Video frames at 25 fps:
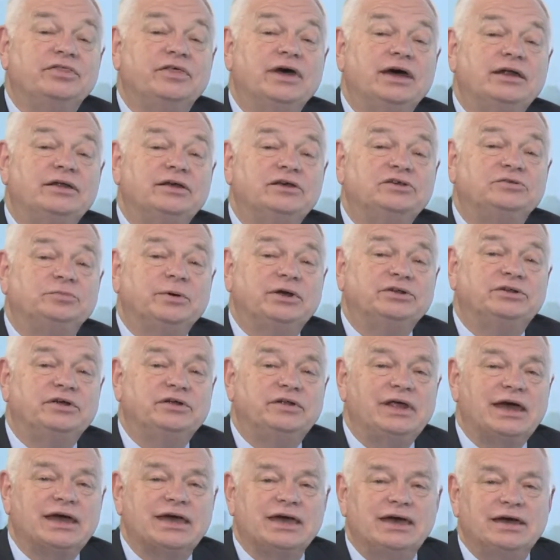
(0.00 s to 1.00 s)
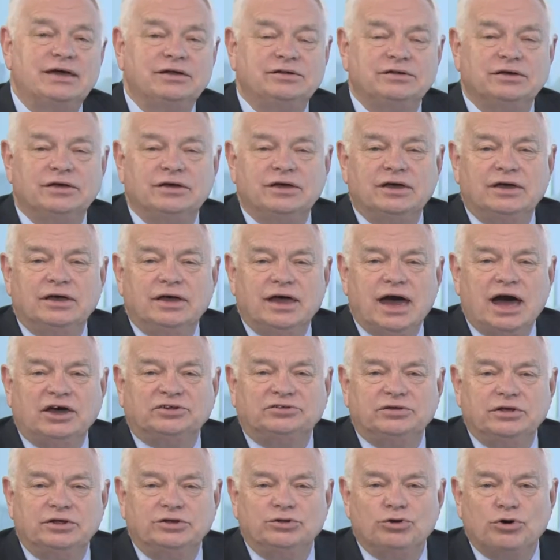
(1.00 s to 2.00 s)
Then he spent a decade
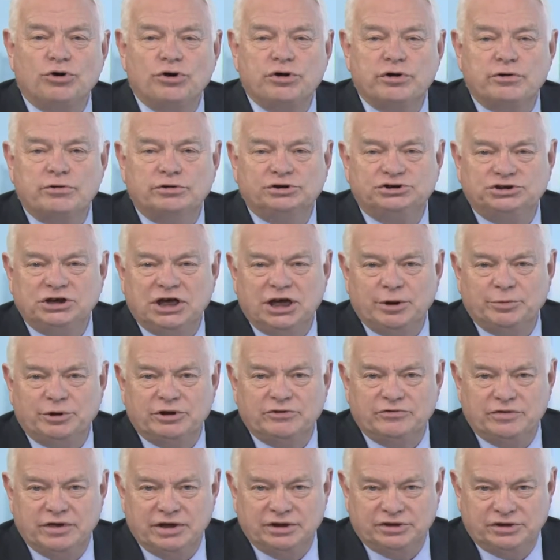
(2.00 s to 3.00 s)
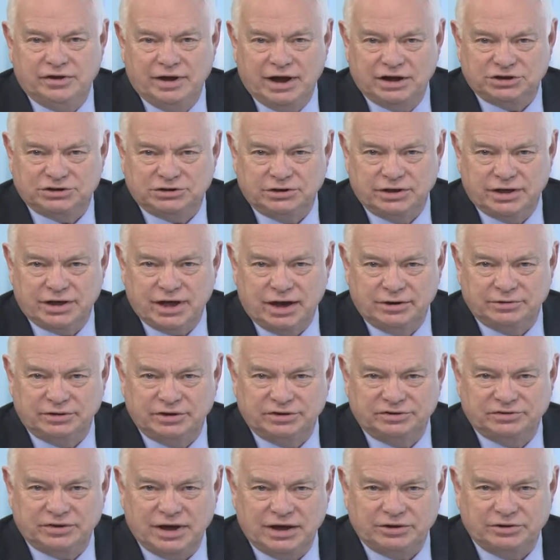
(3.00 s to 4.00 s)
as the inaugural chairman of the International
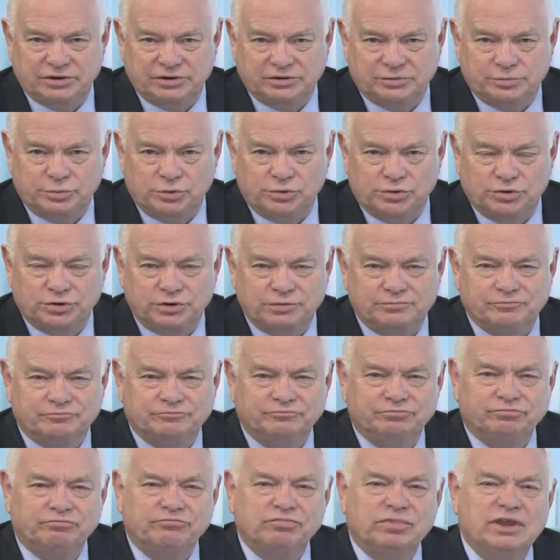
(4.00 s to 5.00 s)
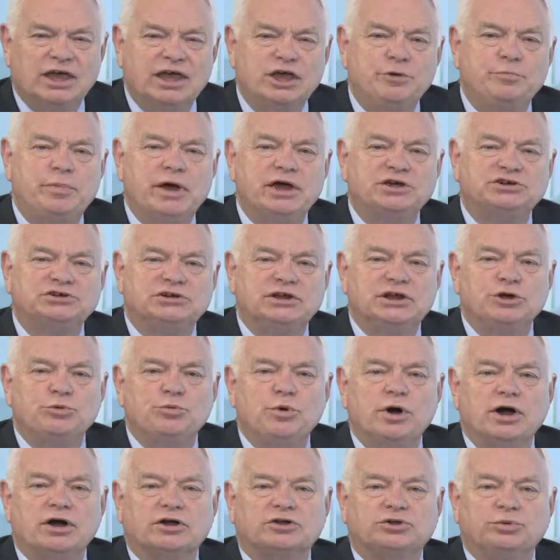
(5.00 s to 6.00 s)
Accounting Standards Board. He patiently
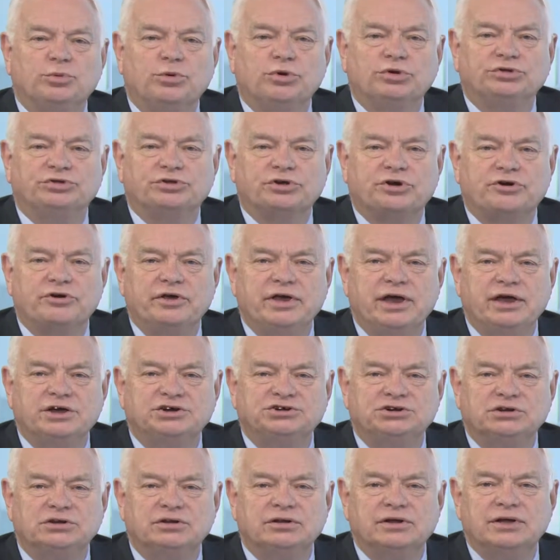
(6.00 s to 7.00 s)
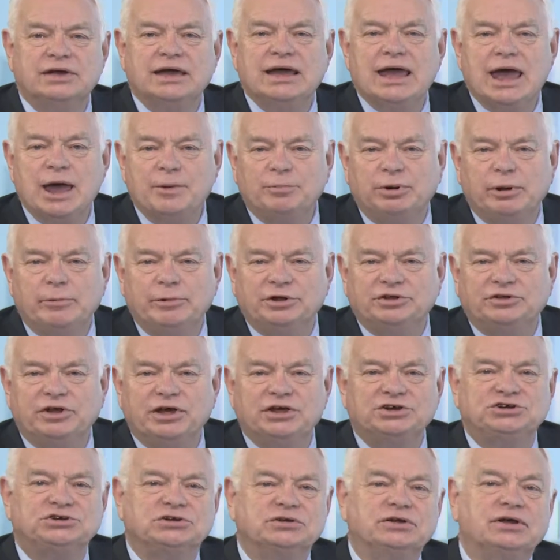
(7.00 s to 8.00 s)
worked towards the creation,
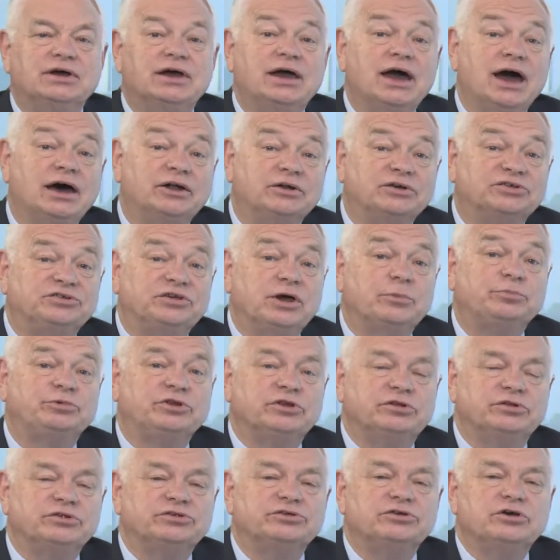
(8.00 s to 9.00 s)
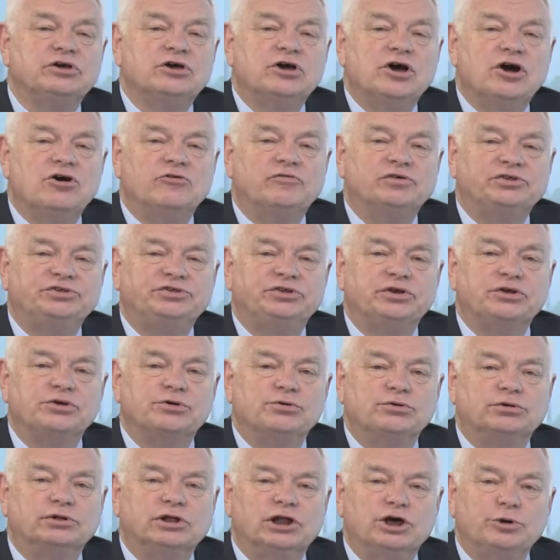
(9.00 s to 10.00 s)
implementation and acceptance of a
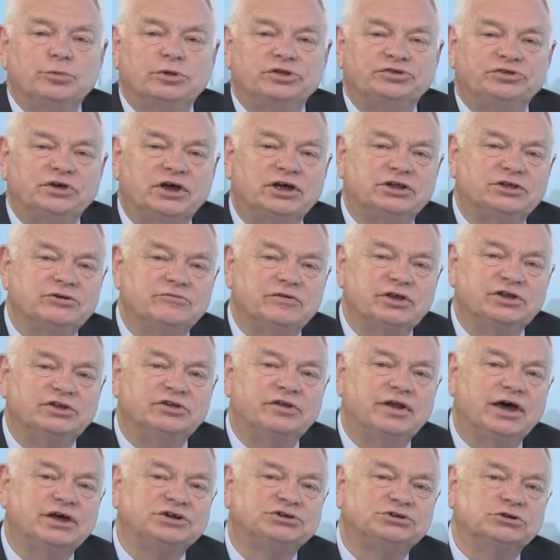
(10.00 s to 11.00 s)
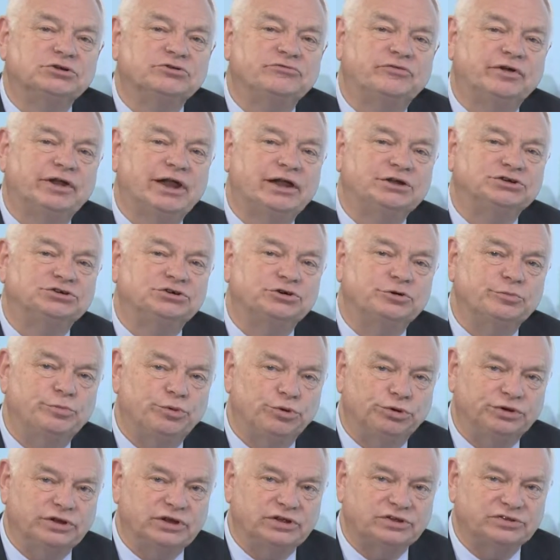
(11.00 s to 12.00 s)
single global set of international financial
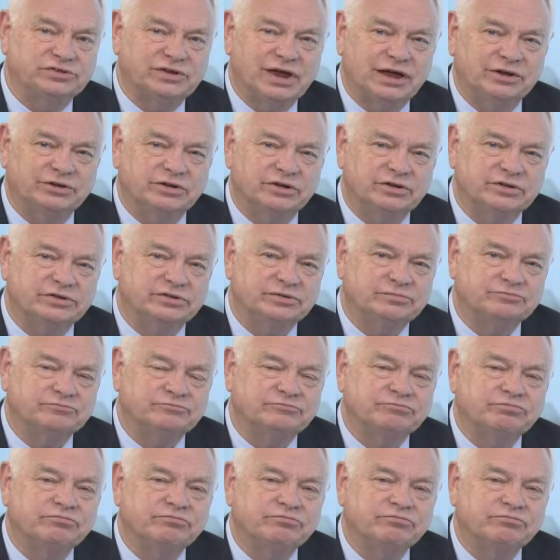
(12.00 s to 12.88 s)
reporting standards.